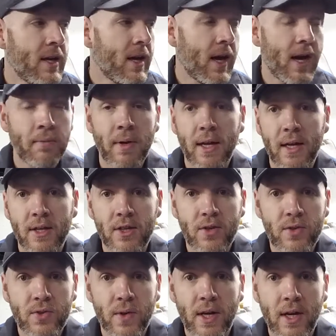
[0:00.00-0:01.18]
I'm
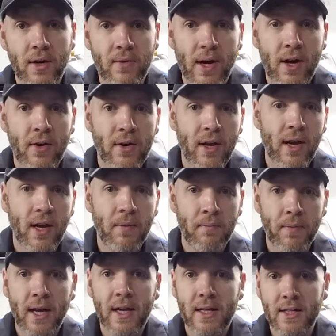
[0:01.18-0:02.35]
usually around
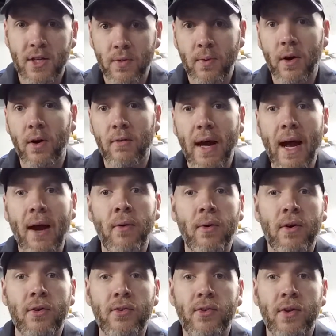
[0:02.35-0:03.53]
8 to 12
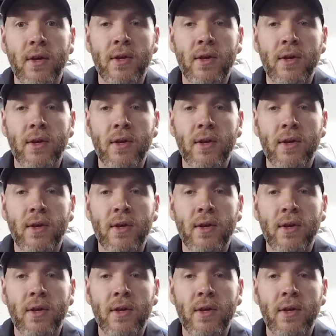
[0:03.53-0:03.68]
hours